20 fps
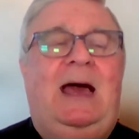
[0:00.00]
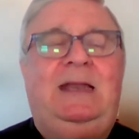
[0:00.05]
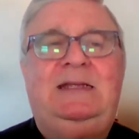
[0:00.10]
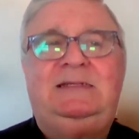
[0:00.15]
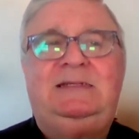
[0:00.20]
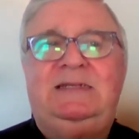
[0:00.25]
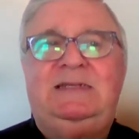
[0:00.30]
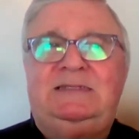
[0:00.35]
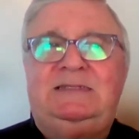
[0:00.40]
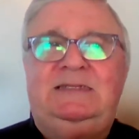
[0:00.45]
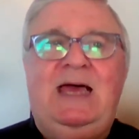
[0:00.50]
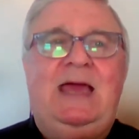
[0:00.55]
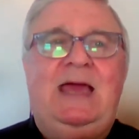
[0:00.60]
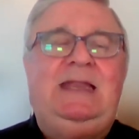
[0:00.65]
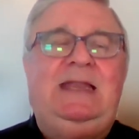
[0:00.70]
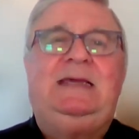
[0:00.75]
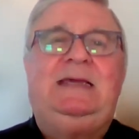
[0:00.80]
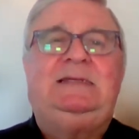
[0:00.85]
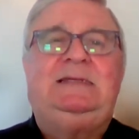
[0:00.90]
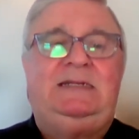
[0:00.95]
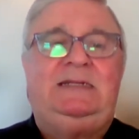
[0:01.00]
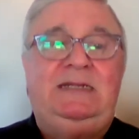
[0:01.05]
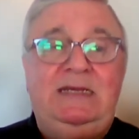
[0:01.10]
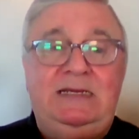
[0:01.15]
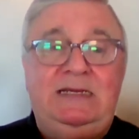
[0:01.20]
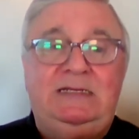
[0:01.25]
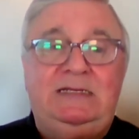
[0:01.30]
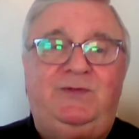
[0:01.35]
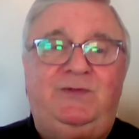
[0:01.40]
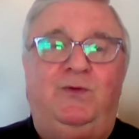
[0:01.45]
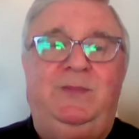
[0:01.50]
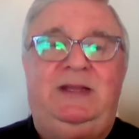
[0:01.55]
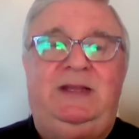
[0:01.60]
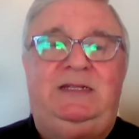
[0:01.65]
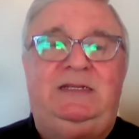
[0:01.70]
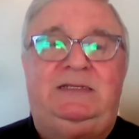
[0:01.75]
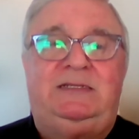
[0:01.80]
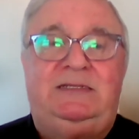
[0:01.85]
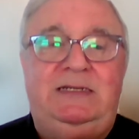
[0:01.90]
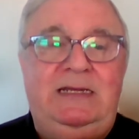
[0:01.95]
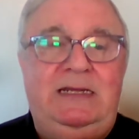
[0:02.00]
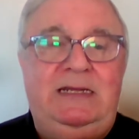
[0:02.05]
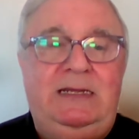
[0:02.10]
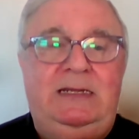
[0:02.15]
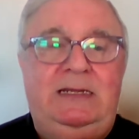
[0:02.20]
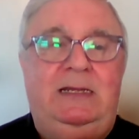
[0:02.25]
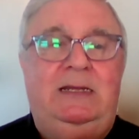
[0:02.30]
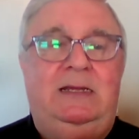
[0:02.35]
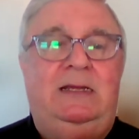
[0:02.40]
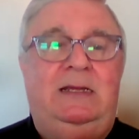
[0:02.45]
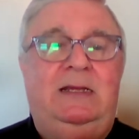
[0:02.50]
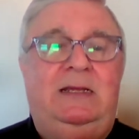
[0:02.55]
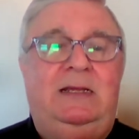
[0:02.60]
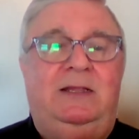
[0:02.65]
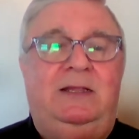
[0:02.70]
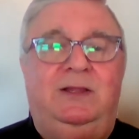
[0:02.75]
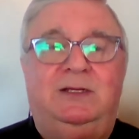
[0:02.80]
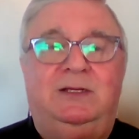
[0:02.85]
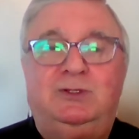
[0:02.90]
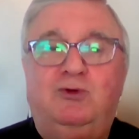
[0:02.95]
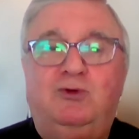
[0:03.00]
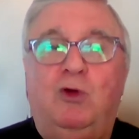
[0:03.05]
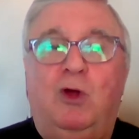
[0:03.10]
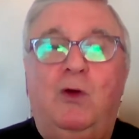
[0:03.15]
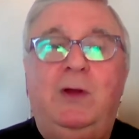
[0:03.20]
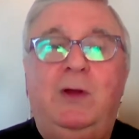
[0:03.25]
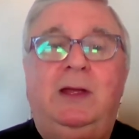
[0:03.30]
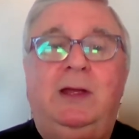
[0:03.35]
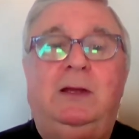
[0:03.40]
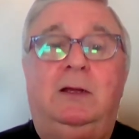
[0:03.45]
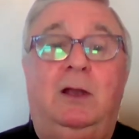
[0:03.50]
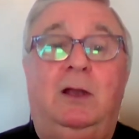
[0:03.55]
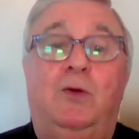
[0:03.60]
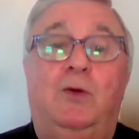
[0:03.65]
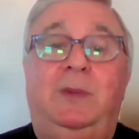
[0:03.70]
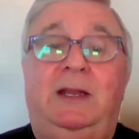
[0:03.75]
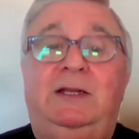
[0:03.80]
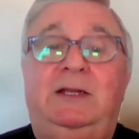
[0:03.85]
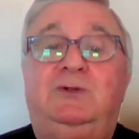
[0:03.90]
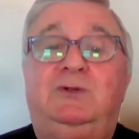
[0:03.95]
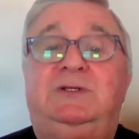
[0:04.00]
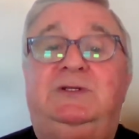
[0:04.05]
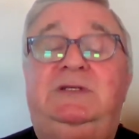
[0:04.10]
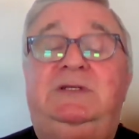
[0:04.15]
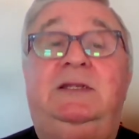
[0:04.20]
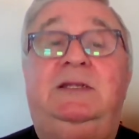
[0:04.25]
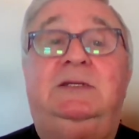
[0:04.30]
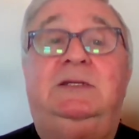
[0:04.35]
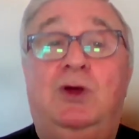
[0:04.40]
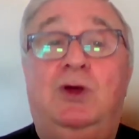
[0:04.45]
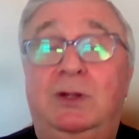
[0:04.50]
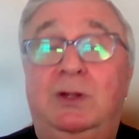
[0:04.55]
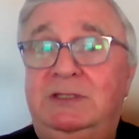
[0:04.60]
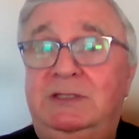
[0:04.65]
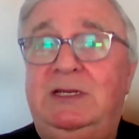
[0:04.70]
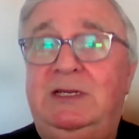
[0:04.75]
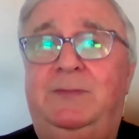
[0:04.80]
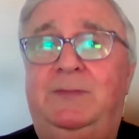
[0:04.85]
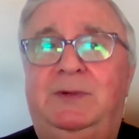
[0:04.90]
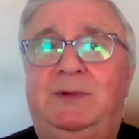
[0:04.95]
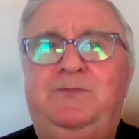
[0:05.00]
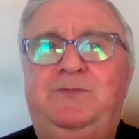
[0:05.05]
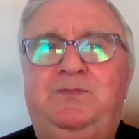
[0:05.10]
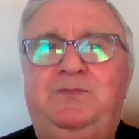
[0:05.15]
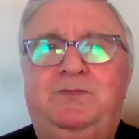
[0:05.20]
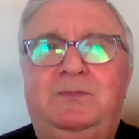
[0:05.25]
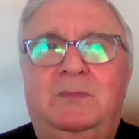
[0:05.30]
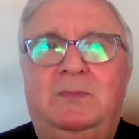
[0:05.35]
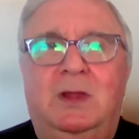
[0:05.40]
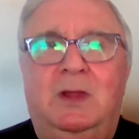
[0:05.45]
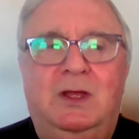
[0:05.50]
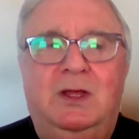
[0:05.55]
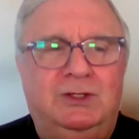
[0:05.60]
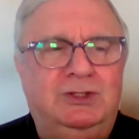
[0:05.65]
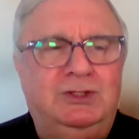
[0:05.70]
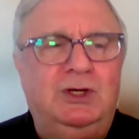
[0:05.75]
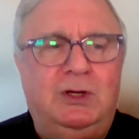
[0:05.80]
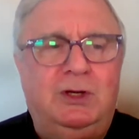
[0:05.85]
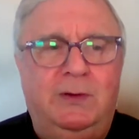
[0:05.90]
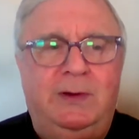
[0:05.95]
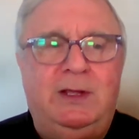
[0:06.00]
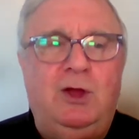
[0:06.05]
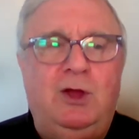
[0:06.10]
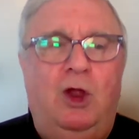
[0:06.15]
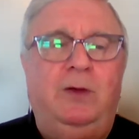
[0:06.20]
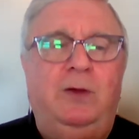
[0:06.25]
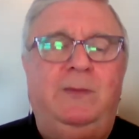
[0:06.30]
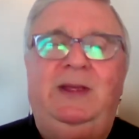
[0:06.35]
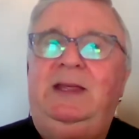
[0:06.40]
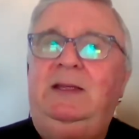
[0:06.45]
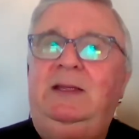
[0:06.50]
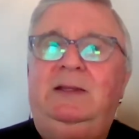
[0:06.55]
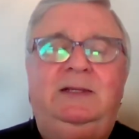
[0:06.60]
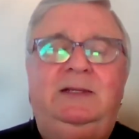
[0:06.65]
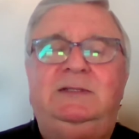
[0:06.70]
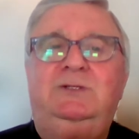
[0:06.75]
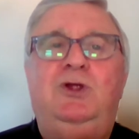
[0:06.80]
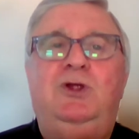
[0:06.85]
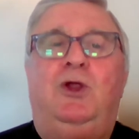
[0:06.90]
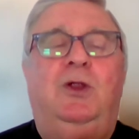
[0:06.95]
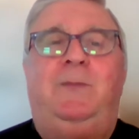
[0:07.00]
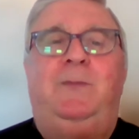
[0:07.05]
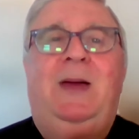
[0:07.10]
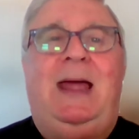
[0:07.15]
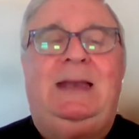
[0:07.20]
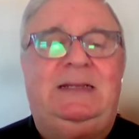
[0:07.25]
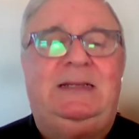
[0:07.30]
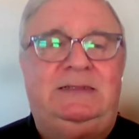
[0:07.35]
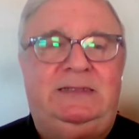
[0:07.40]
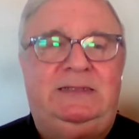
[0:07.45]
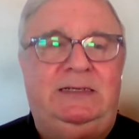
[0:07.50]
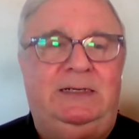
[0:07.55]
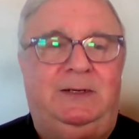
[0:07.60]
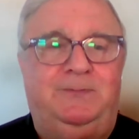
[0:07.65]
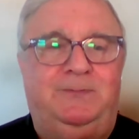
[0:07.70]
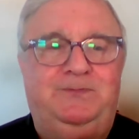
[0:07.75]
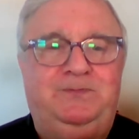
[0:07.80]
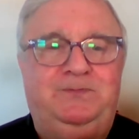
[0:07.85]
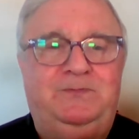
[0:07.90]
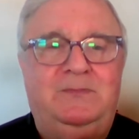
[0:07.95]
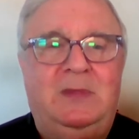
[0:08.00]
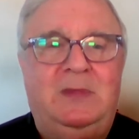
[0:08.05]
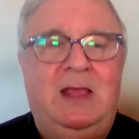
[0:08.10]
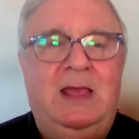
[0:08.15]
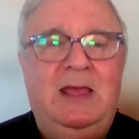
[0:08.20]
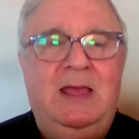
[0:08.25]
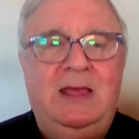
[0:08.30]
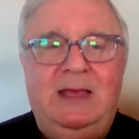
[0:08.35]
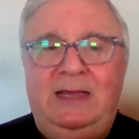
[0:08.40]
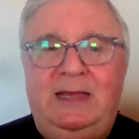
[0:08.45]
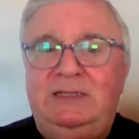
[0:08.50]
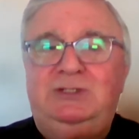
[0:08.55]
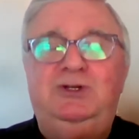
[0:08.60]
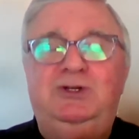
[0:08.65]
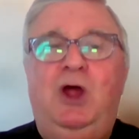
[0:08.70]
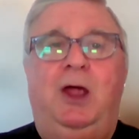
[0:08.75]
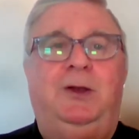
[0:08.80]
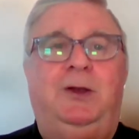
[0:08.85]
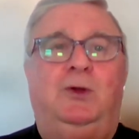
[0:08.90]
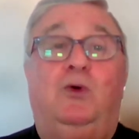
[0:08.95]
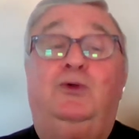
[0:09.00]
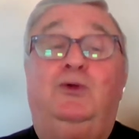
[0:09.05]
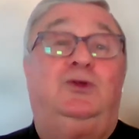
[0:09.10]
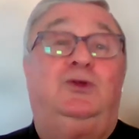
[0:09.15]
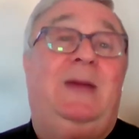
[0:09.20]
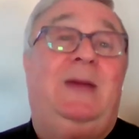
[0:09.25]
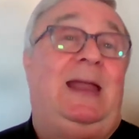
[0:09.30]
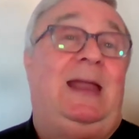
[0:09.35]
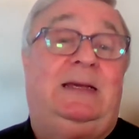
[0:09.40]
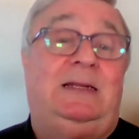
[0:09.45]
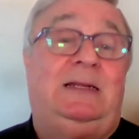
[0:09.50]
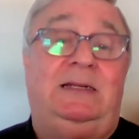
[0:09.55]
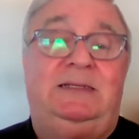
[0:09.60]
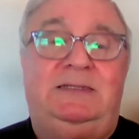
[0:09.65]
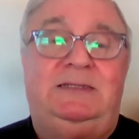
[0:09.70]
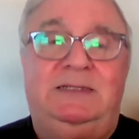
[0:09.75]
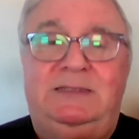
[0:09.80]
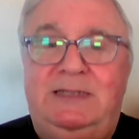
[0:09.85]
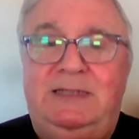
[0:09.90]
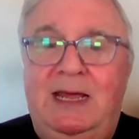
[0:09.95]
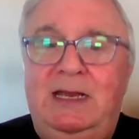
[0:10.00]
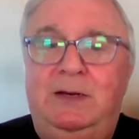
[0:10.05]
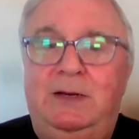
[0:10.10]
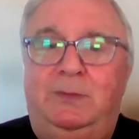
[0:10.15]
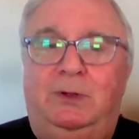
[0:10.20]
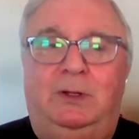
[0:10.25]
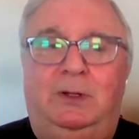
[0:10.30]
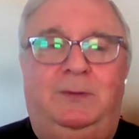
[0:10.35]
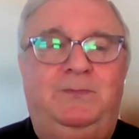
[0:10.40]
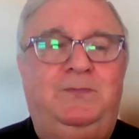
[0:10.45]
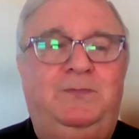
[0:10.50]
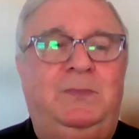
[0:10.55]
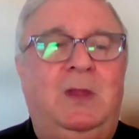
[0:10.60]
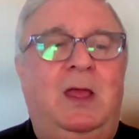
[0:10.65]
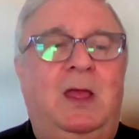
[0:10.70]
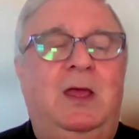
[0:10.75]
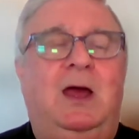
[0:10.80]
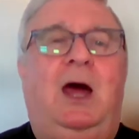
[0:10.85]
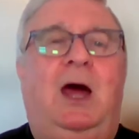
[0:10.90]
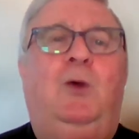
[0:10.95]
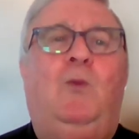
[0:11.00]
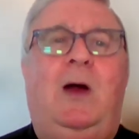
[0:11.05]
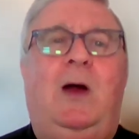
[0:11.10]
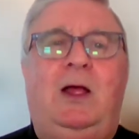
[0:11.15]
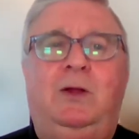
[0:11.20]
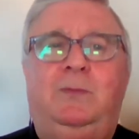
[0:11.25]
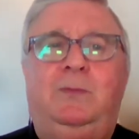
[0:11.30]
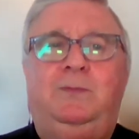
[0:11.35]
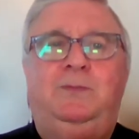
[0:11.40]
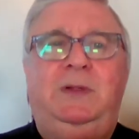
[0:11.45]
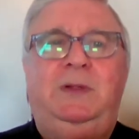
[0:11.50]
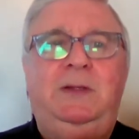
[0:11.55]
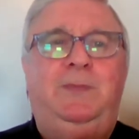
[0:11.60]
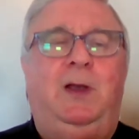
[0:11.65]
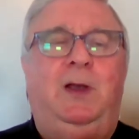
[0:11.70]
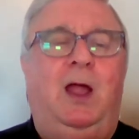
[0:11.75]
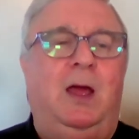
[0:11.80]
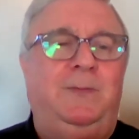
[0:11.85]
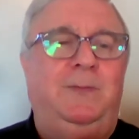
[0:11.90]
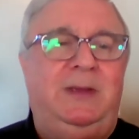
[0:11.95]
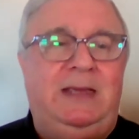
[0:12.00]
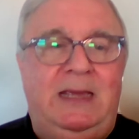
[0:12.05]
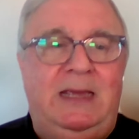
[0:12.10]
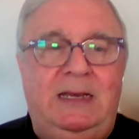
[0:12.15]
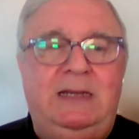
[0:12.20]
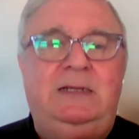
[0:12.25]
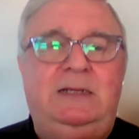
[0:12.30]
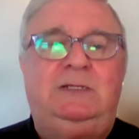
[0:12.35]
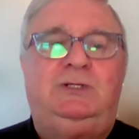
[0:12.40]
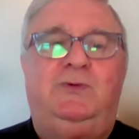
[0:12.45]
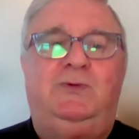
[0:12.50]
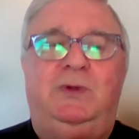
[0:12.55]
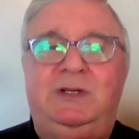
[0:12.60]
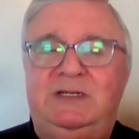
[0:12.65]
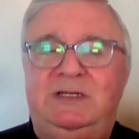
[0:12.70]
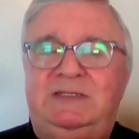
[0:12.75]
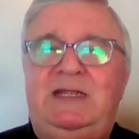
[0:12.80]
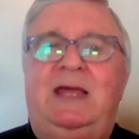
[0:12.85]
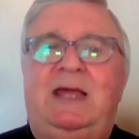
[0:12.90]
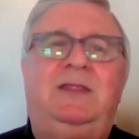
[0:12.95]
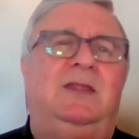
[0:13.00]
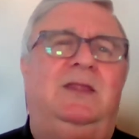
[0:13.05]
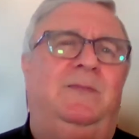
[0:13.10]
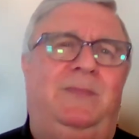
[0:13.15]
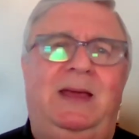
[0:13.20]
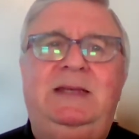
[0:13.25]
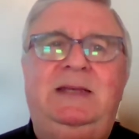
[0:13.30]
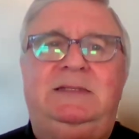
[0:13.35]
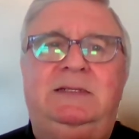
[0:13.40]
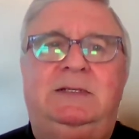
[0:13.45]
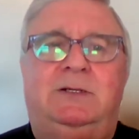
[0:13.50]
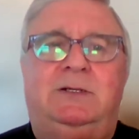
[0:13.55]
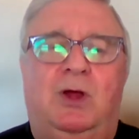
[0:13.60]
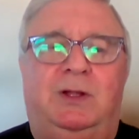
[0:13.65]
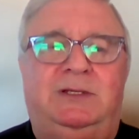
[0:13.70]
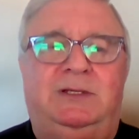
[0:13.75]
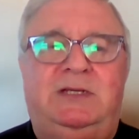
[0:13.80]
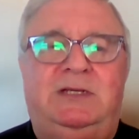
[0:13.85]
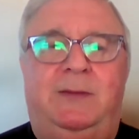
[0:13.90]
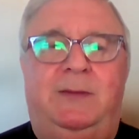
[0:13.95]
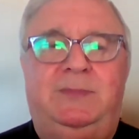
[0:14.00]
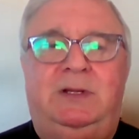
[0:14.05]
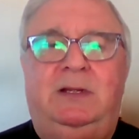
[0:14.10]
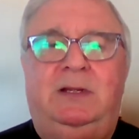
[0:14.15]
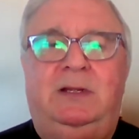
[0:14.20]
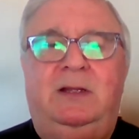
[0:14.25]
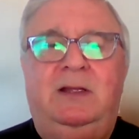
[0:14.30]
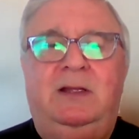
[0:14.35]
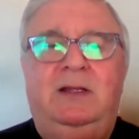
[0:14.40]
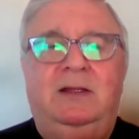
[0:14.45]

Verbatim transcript: And as exciting as it is for me to see this growing global interest in this concept, circular economy is not a panacea. It's not automatically sustainable. And while people are beginning to understand the basic concept,